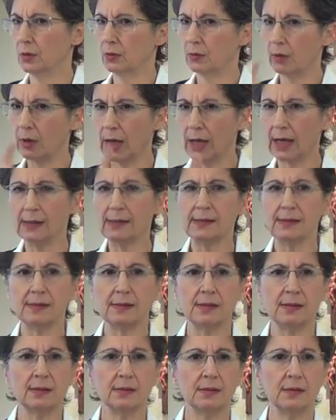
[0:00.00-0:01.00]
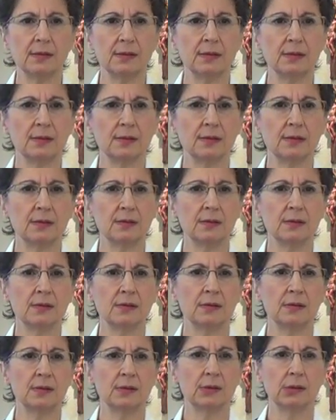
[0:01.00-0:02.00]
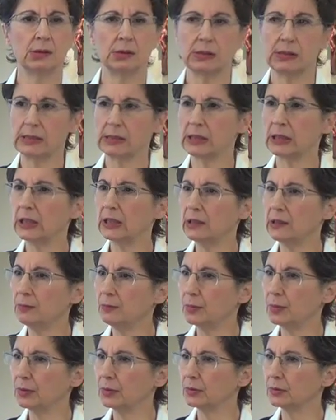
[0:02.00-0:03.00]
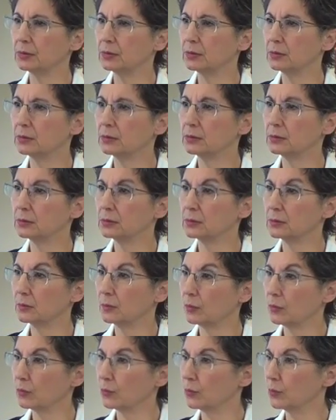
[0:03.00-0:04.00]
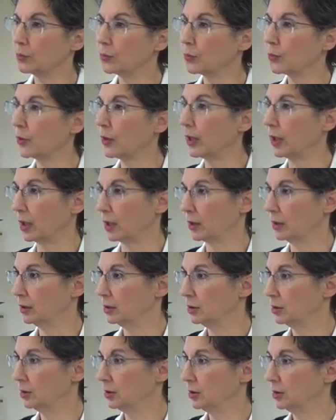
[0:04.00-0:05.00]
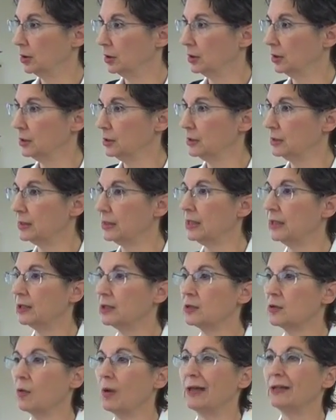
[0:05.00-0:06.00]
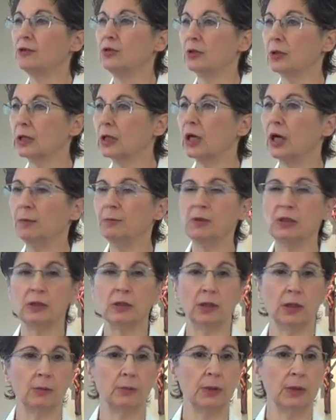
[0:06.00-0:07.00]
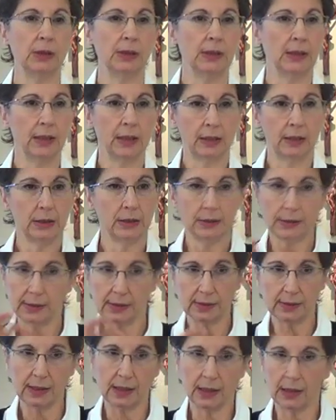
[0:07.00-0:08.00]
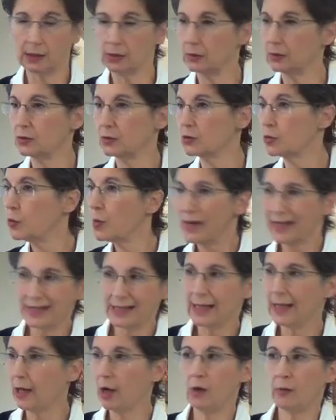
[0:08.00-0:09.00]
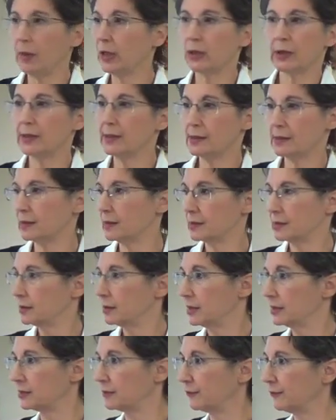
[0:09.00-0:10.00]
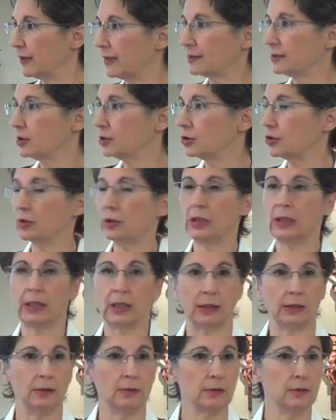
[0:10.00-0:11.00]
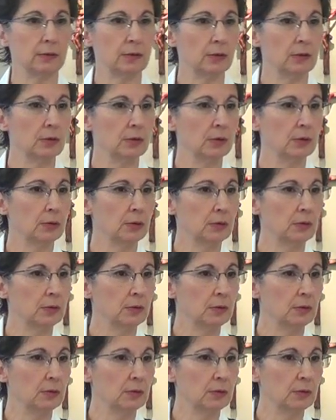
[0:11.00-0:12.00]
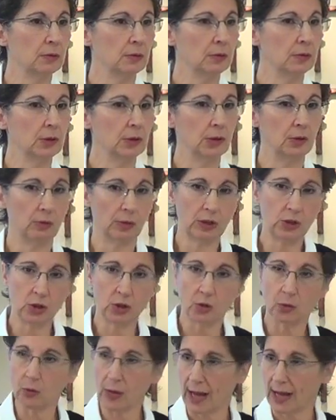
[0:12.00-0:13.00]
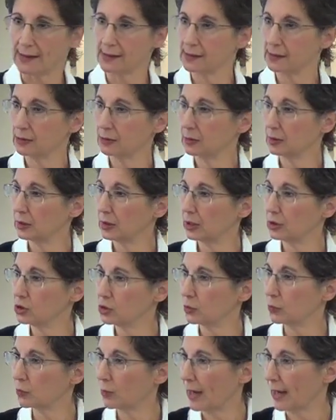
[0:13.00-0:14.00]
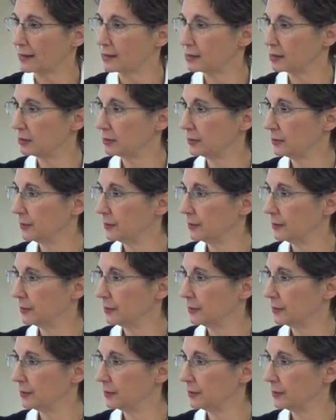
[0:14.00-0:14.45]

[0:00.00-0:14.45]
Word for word: Rest, sleep, prayer. See, he doesn't want you to come to him saying 20 Hail Marys as fast as you can. He wants you to rest. Get your rest.